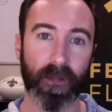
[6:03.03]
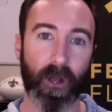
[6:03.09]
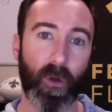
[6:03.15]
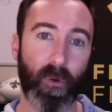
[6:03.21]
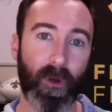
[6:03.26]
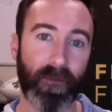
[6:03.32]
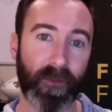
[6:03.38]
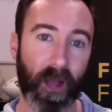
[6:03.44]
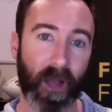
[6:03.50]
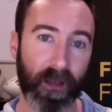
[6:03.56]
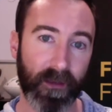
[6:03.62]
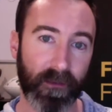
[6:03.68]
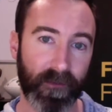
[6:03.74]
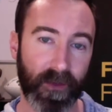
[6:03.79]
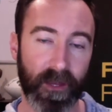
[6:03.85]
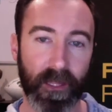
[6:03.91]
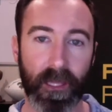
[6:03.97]
I've got an
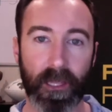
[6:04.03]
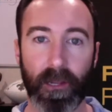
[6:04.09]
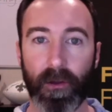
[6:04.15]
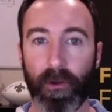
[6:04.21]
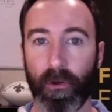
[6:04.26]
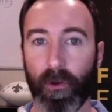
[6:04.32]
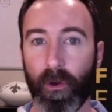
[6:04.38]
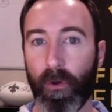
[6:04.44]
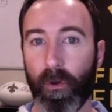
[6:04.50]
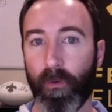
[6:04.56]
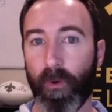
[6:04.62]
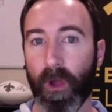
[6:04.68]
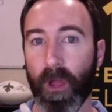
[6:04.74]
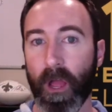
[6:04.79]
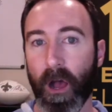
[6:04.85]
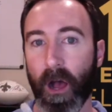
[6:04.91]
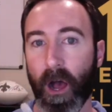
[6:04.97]
event here.
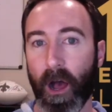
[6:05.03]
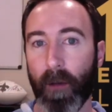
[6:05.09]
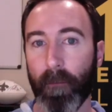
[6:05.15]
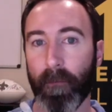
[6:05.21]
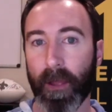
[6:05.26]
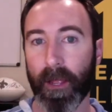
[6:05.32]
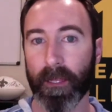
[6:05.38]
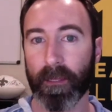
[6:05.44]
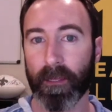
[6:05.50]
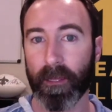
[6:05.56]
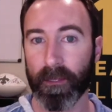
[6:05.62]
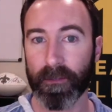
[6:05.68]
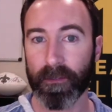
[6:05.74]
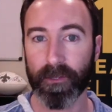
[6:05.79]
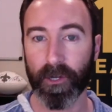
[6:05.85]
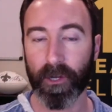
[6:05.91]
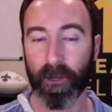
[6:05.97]
My
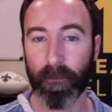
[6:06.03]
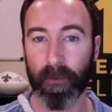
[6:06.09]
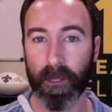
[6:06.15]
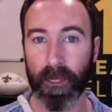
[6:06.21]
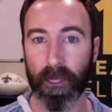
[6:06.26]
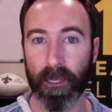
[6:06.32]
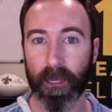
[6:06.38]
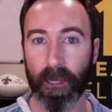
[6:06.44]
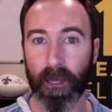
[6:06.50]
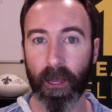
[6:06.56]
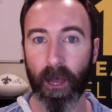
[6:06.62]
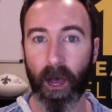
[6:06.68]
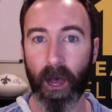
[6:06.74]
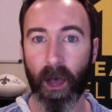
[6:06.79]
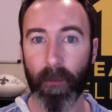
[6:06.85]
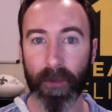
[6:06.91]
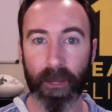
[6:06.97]
kids are going to be
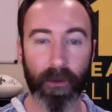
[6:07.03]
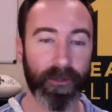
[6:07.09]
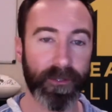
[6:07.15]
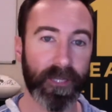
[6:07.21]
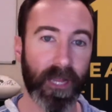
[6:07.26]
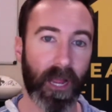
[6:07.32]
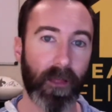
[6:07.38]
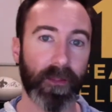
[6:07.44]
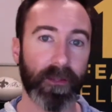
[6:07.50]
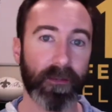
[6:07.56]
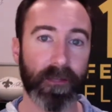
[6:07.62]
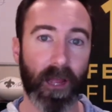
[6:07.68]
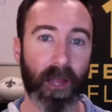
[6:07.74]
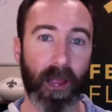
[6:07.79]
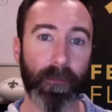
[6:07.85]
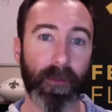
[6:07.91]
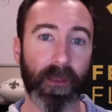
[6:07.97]
here in town this
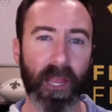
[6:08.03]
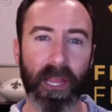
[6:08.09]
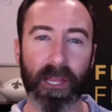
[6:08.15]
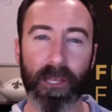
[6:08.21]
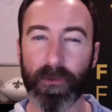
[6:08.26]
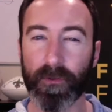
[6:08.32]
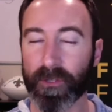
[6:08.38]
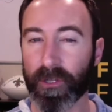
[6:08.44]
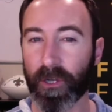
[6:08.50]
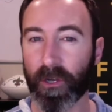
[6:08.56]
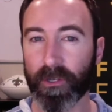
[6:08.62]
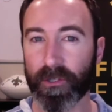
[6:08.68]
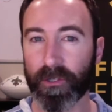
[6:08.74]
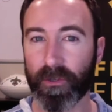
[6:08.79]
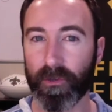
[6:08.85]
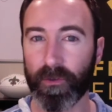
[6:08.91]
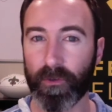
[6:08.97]
time. And you start
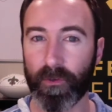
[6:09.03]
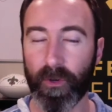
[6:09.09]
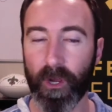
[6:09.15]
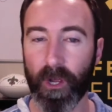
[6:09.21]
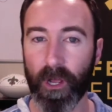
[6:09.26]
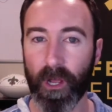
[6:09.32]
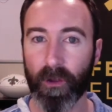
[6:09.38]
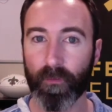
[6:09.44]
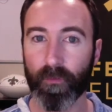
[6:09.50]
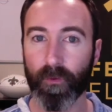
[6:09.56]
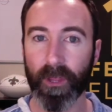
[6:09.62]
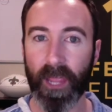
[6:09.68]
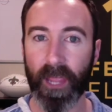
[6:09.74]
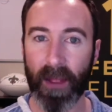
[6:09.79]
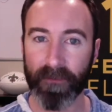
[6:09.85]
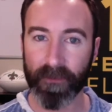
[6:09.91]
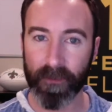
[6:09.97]
to really
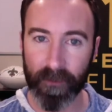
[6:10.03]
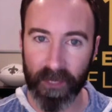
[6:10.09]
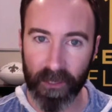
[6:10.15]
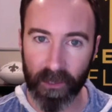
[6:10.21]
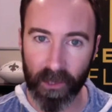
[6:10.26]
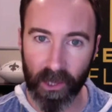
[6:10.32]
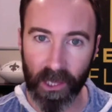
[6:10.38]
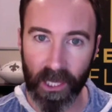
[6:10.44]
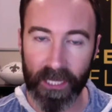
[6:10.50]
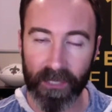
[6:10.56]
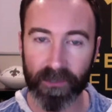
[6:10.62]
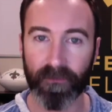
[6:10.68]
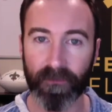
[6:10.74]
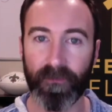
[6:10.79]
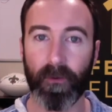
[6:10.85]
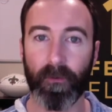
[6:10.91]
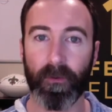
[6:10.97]
have to be laser
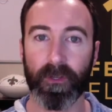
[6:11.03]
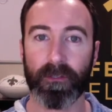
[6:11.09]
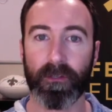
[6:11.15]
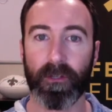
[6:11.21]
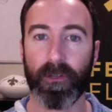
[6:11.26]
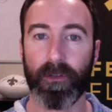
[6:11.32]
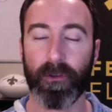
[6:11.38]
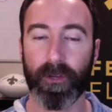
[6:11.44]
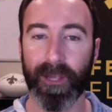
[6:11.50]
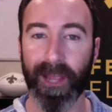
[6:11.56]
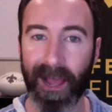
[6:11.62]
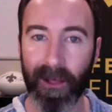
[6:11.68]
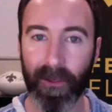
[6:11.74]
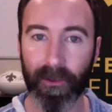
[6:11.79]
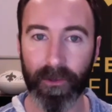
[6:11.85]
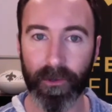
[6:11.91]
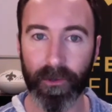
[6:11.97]
focused on your
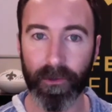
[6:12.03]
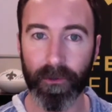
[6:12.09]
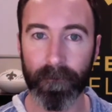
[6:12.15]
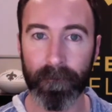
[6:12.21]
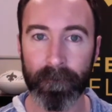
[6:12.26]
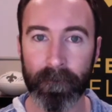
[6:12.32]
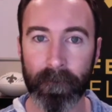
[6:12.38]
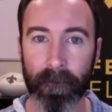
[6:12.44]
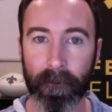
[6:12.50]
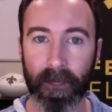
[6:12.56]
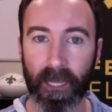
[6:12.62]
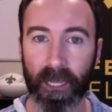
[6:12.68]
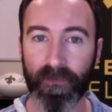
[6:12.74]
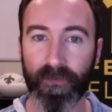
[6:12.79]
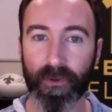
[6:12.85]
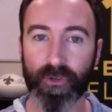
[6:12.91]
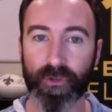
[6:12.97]
calendar
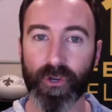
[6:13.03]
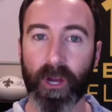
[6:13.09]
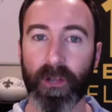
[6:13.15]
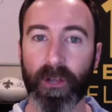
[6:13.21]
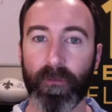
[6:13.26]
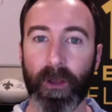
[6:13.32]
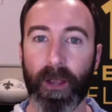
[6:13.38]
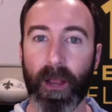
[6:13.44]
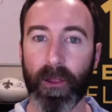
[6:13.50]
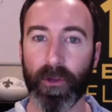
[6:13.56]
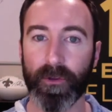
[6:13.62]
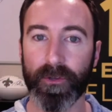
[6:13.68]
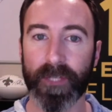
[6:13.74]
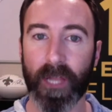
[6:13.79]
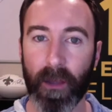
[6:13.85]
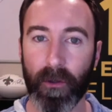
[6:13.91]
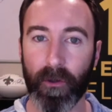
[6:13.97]
if you're trying to rent out your
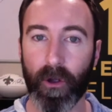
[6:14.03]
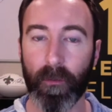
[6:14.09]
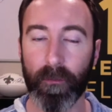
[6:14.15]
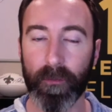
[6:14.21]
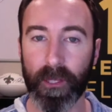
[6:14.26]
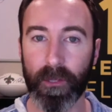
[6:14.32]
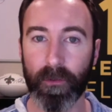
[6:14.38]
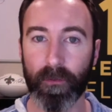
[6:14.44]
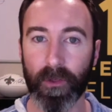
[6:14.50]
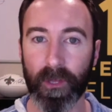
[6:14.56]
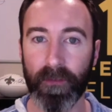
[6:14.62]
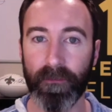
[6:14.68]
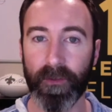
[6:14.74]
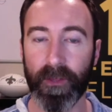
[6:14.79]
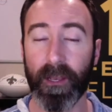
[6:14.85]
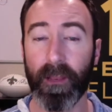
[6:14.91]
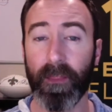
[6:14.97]
entire home that you
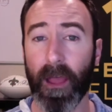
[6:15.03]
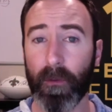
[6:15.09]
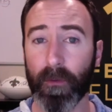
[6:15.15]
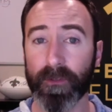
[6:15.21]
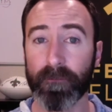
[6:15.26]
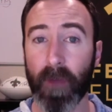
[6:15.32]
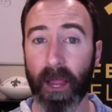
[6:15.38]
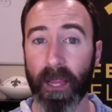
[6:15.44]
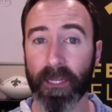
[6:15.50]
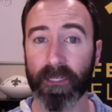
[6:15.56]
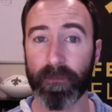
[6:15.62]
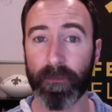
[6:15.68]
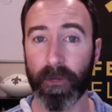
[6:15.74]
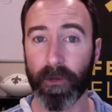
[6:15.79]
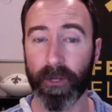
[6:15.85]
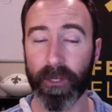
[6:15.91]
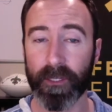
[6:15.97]
live in. And that was my
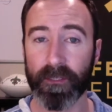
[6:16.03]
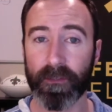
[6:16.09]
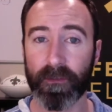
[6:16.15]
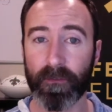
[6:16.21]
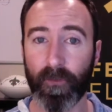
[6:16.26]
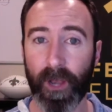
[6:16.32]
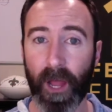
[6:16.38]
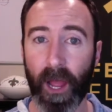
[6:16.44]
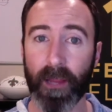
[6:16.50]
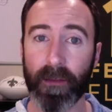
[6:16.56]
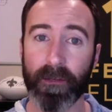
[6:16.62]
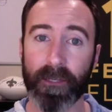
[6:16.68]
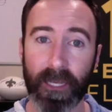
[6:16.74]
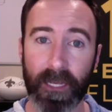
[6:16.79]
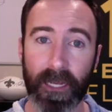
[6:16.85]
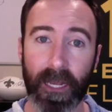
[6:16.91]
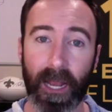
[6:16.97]
experience. When I
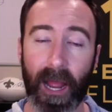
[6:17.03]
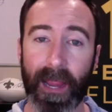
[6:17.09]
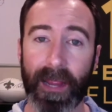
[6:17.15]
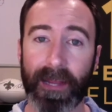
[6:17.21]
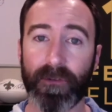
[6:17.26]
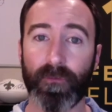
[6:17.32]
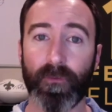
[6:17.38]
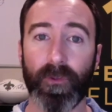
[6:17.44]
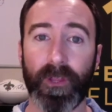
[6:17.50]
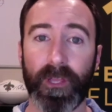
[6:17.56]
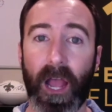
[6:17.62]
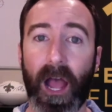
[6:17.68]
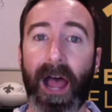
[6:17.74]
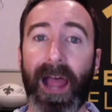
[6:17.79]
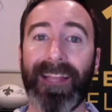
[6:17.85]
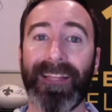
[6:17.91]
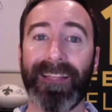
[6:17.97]
did it, I had to really
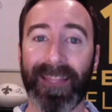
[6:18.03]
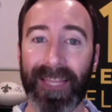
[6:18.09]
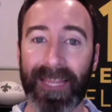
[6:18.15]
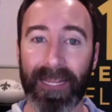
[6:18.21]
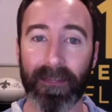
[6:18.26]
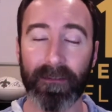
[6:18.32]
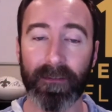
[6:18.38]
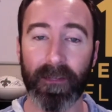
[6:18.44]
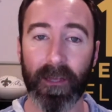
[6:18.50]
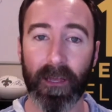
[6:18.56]
hide things